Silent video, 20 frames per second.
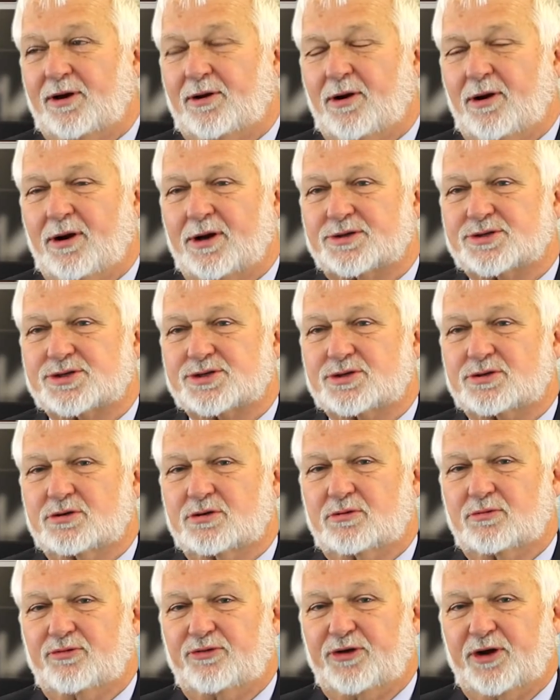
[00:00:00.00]

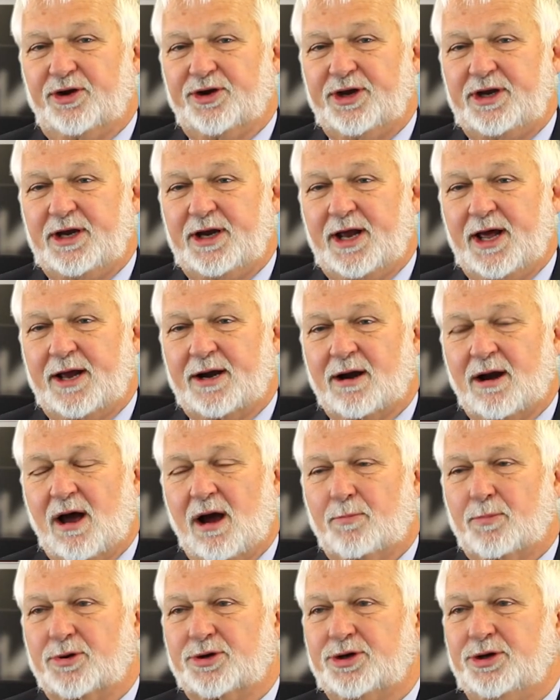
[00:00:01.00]
Hertz felt he had had an
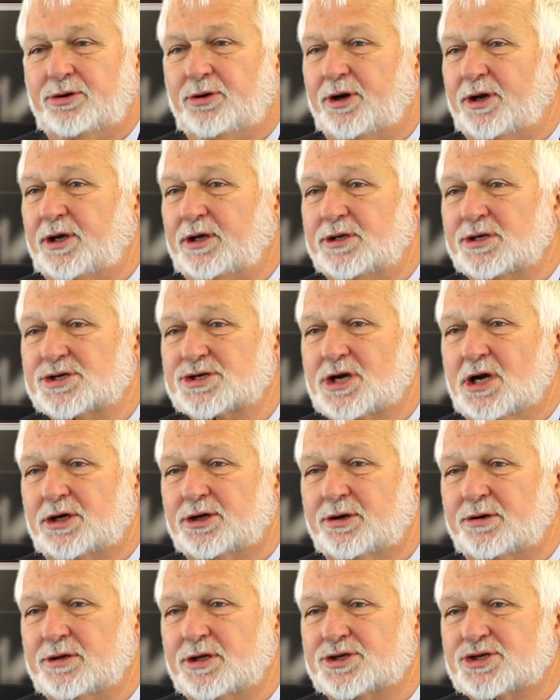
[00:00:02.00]
opportunity in this
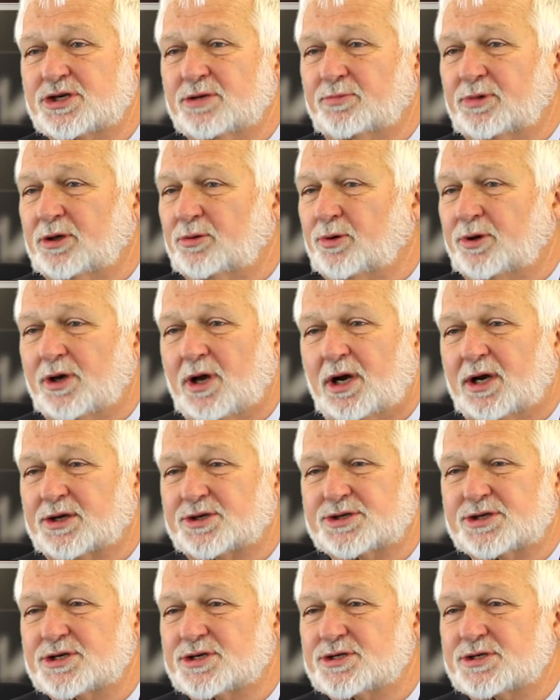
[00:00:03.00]
country that simply would not
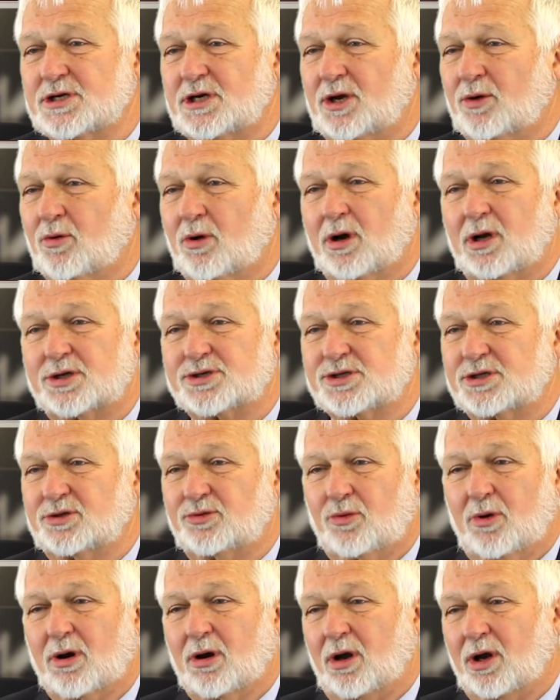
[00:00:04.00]
exist anywhere else in
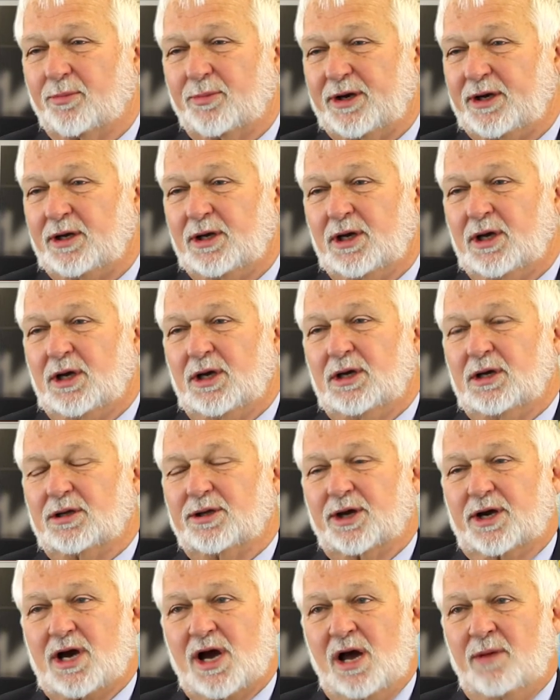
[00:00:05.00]
the world. I mean,
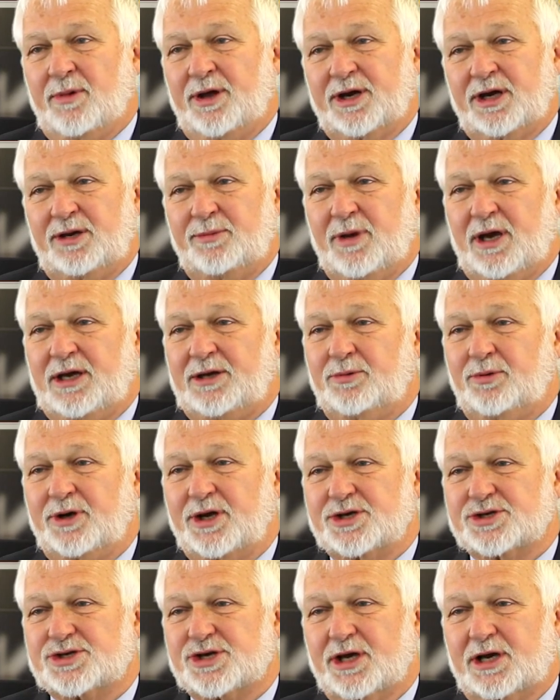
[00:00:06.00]
the comment he made
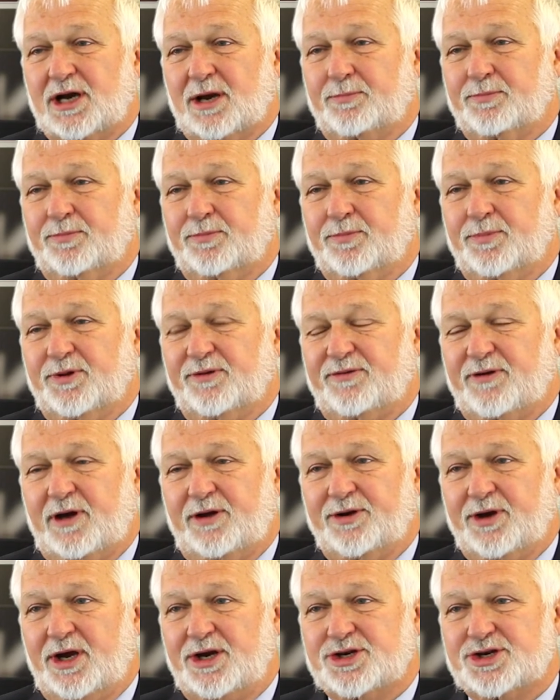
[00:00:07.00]
when he set up the
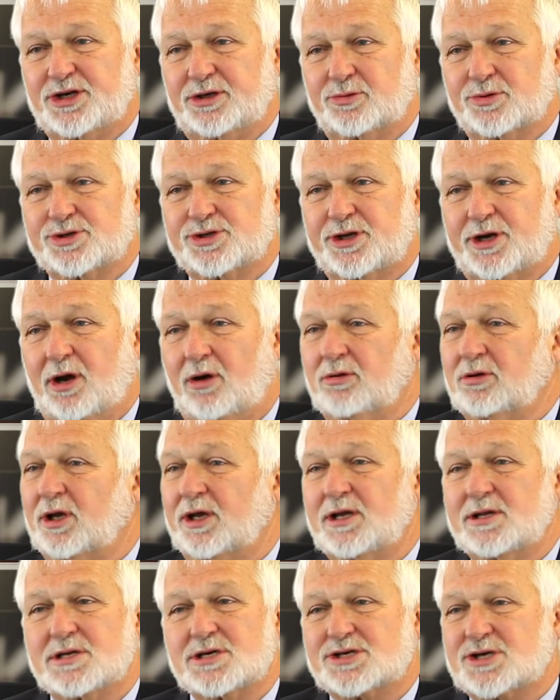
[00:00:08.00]
foundation was that
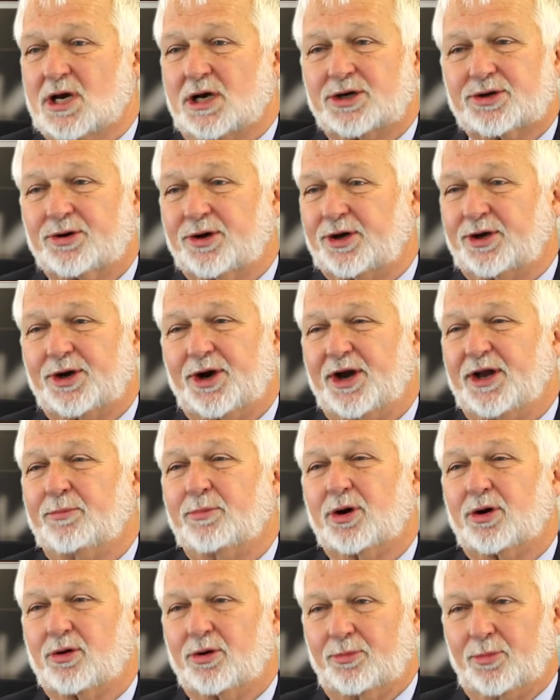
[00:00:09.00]
only in this country could an
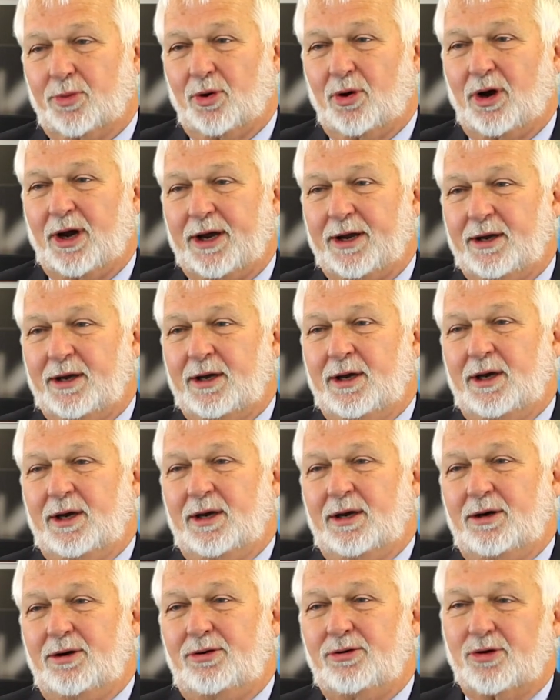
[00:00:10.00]
immigrant boy
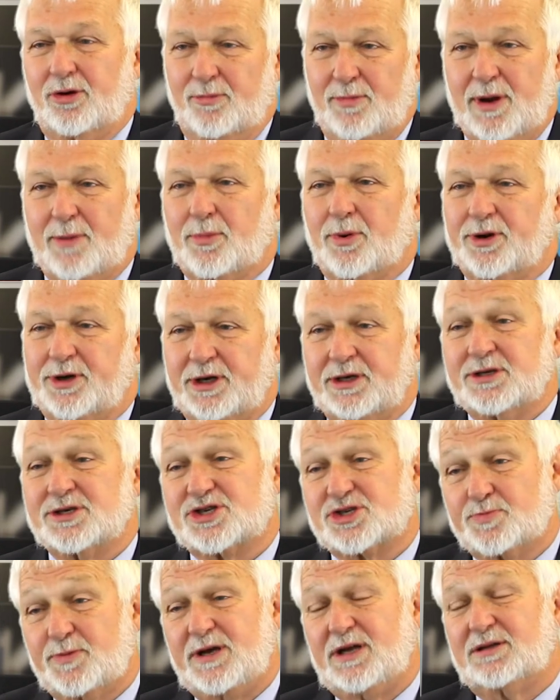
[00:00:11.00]
who, remember,
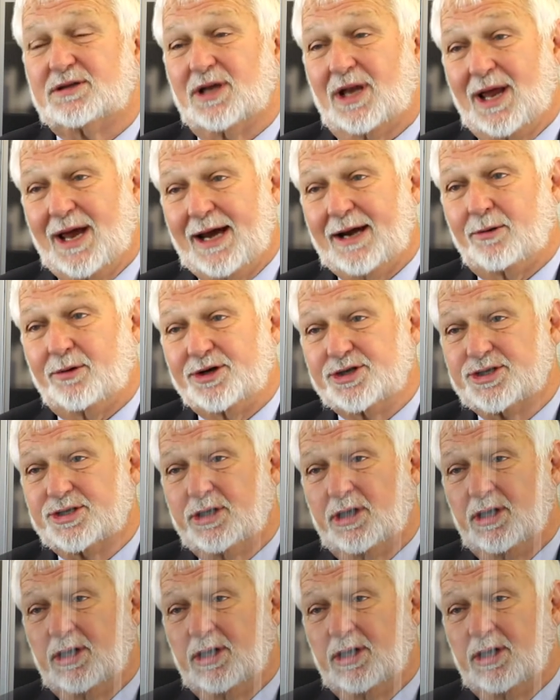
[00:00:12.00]
didn't speak the language